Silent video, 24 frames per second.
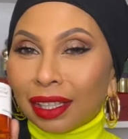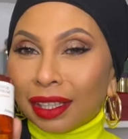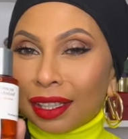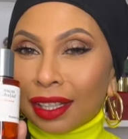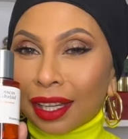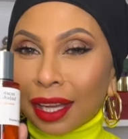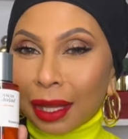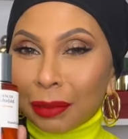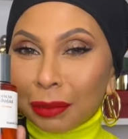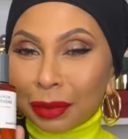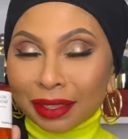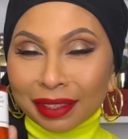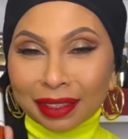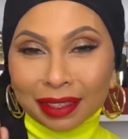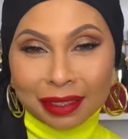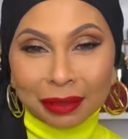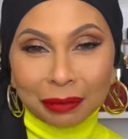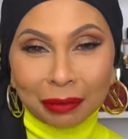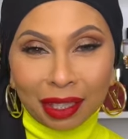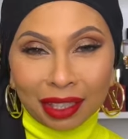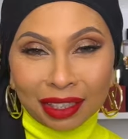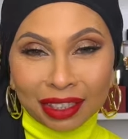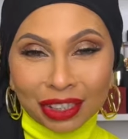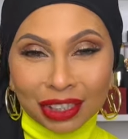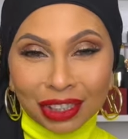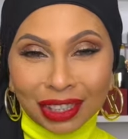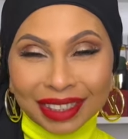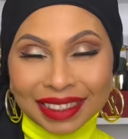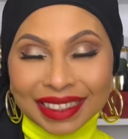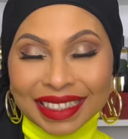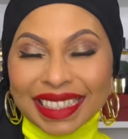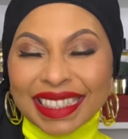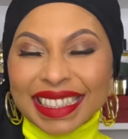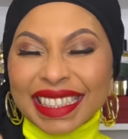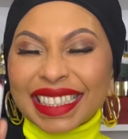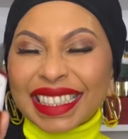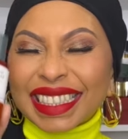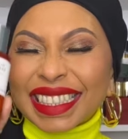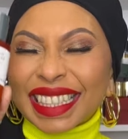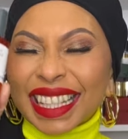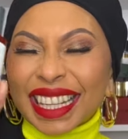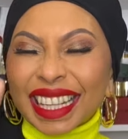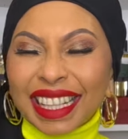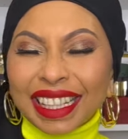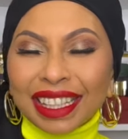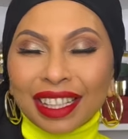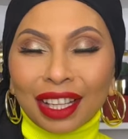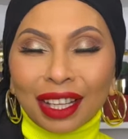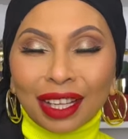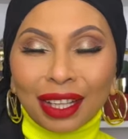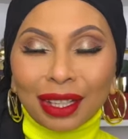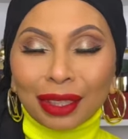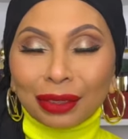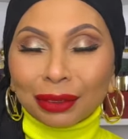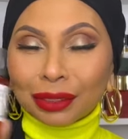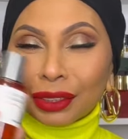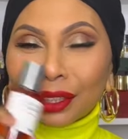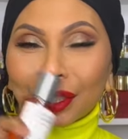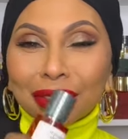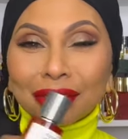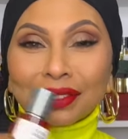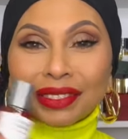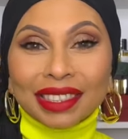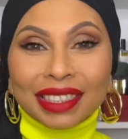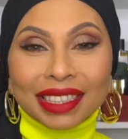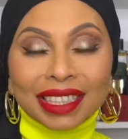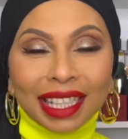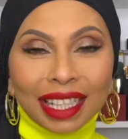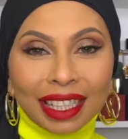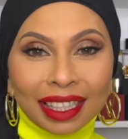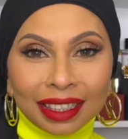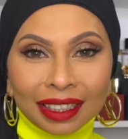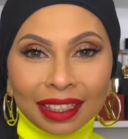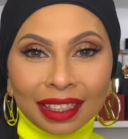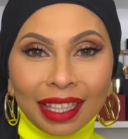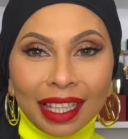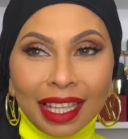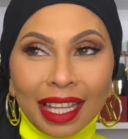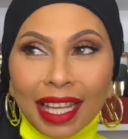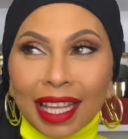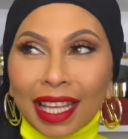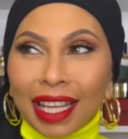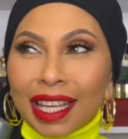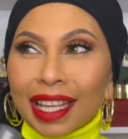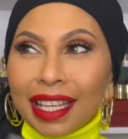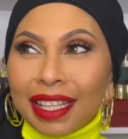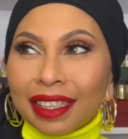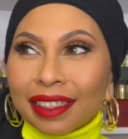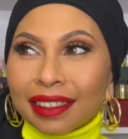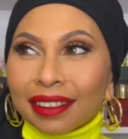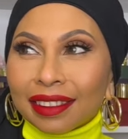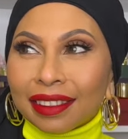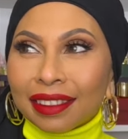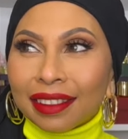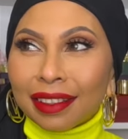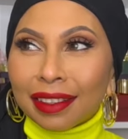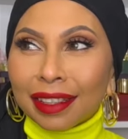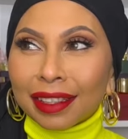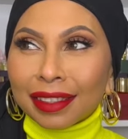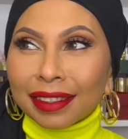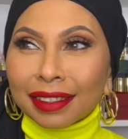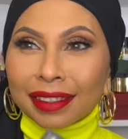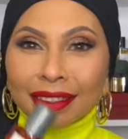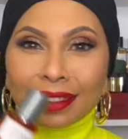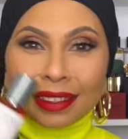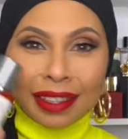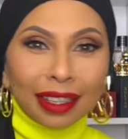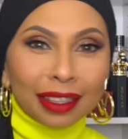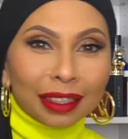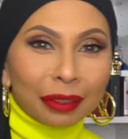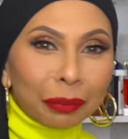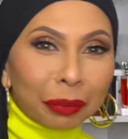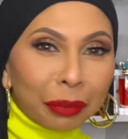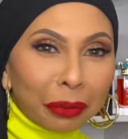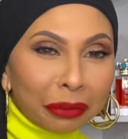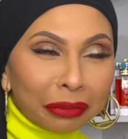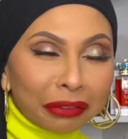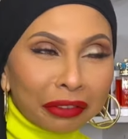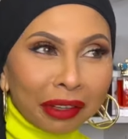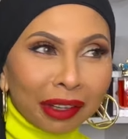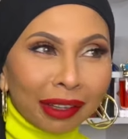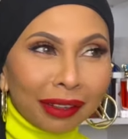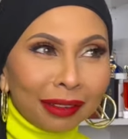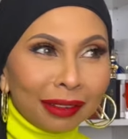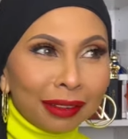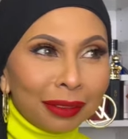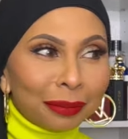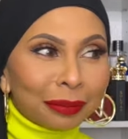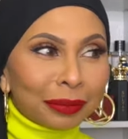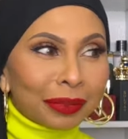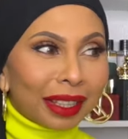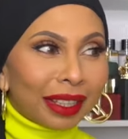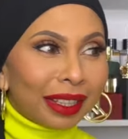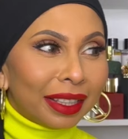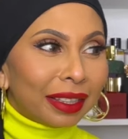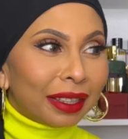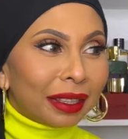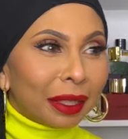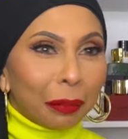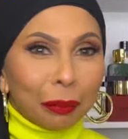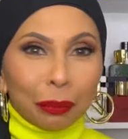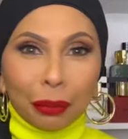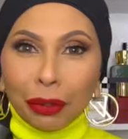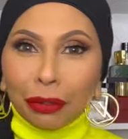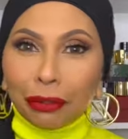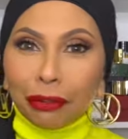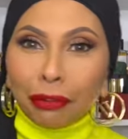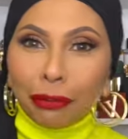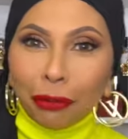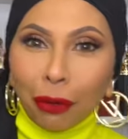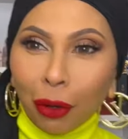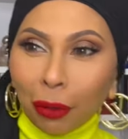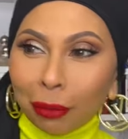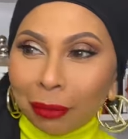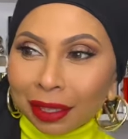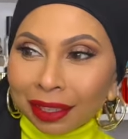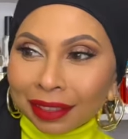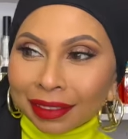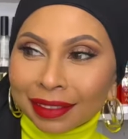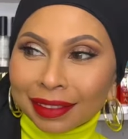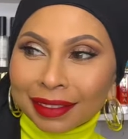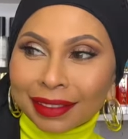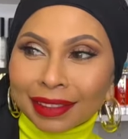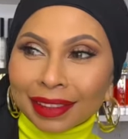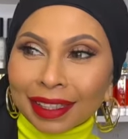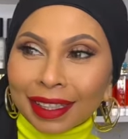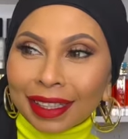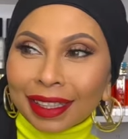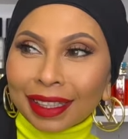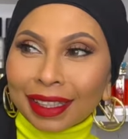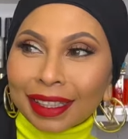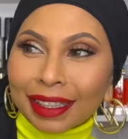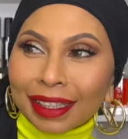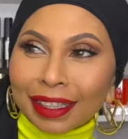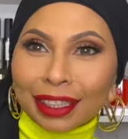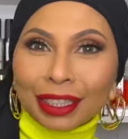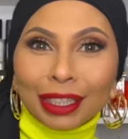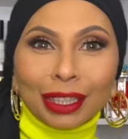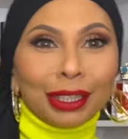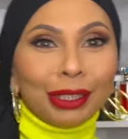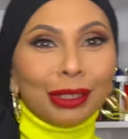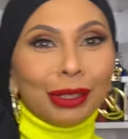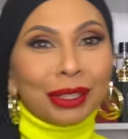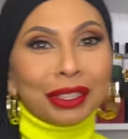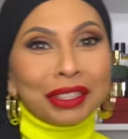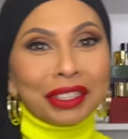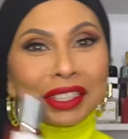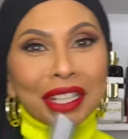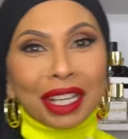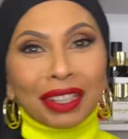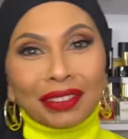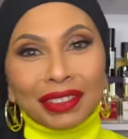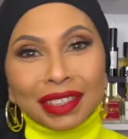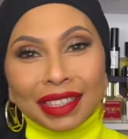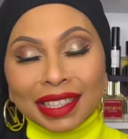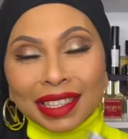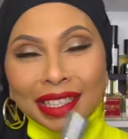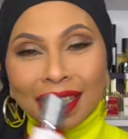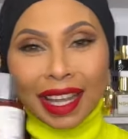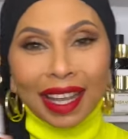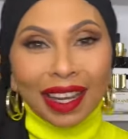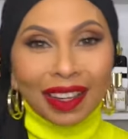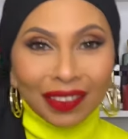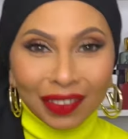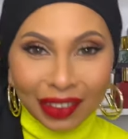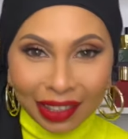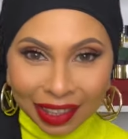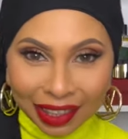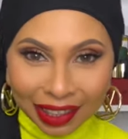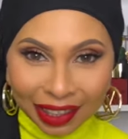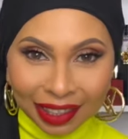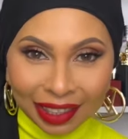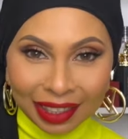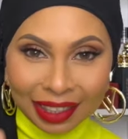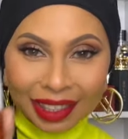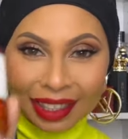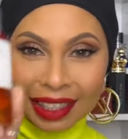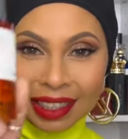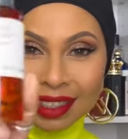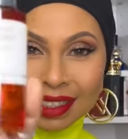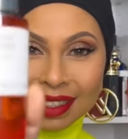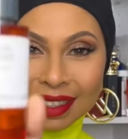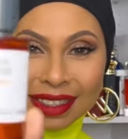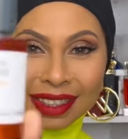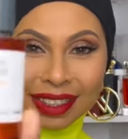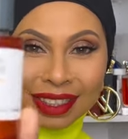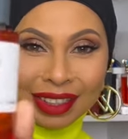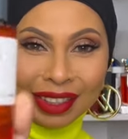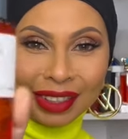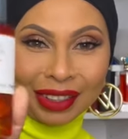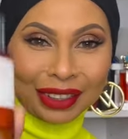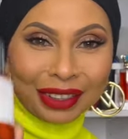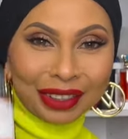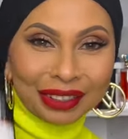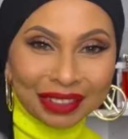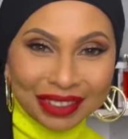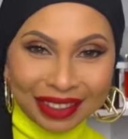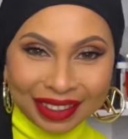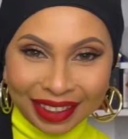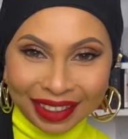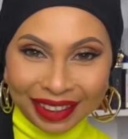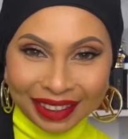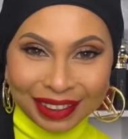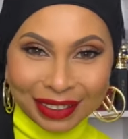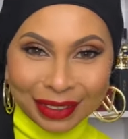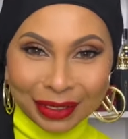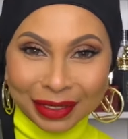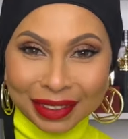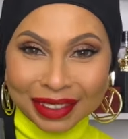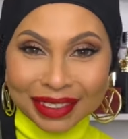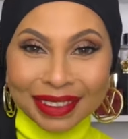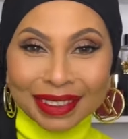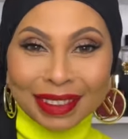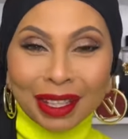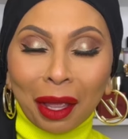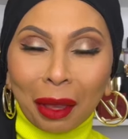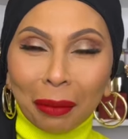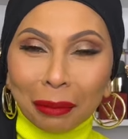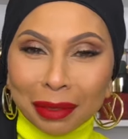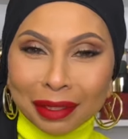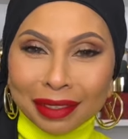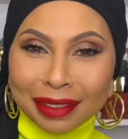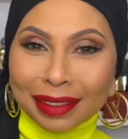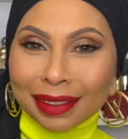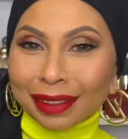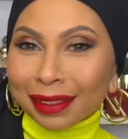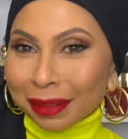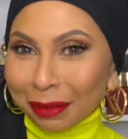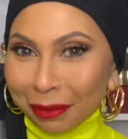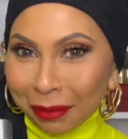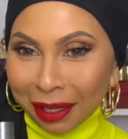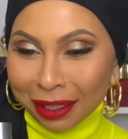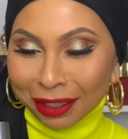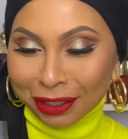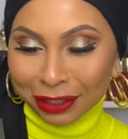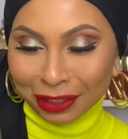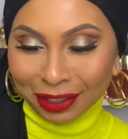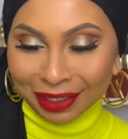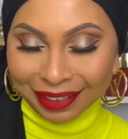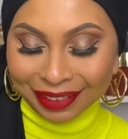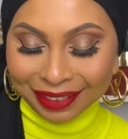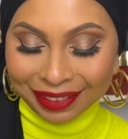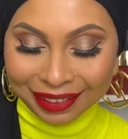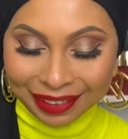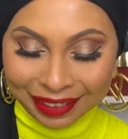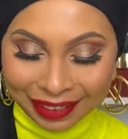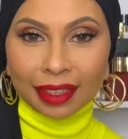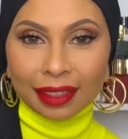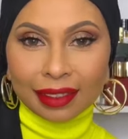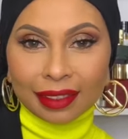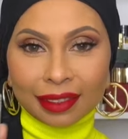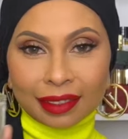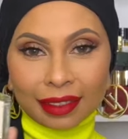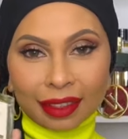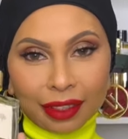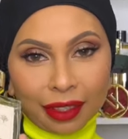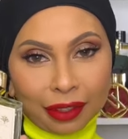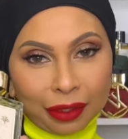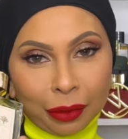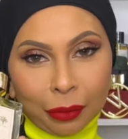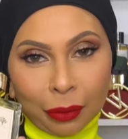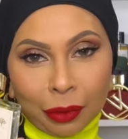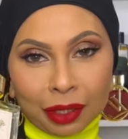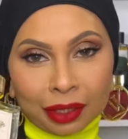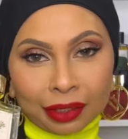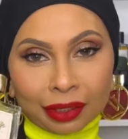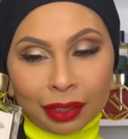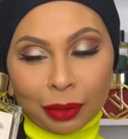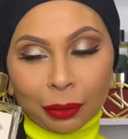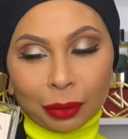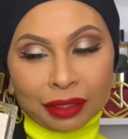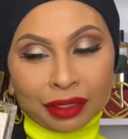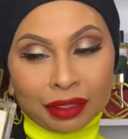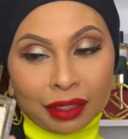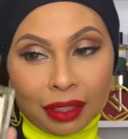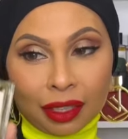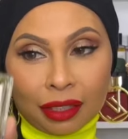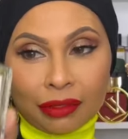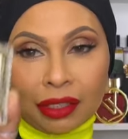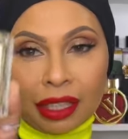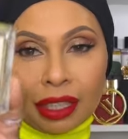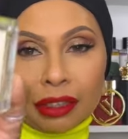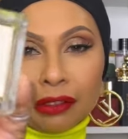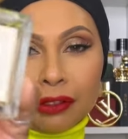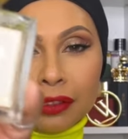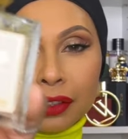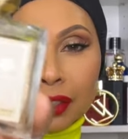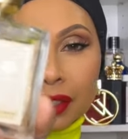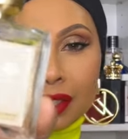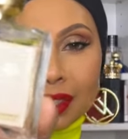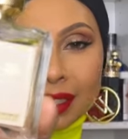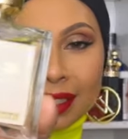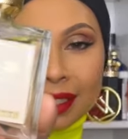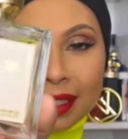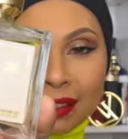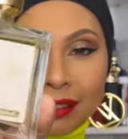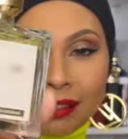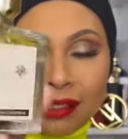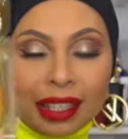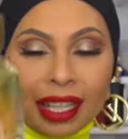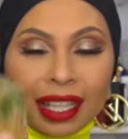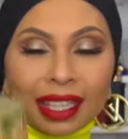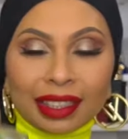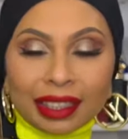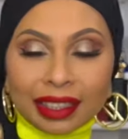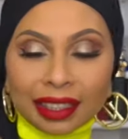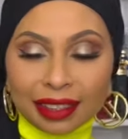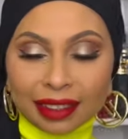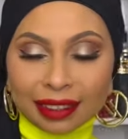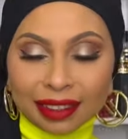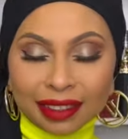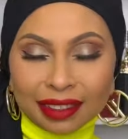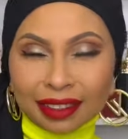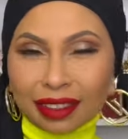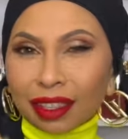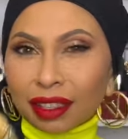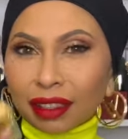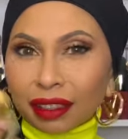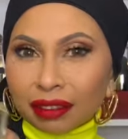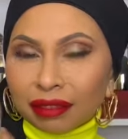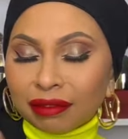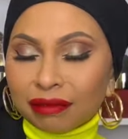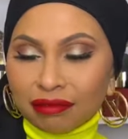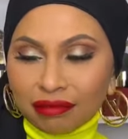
Hibiscus Mahajat, 10 out of 10 in scent profile, in performance, in longevity, everything, 10 out of 10. So this is Hibiscus Mahajat. This is another one that was love at first sniff, and this is a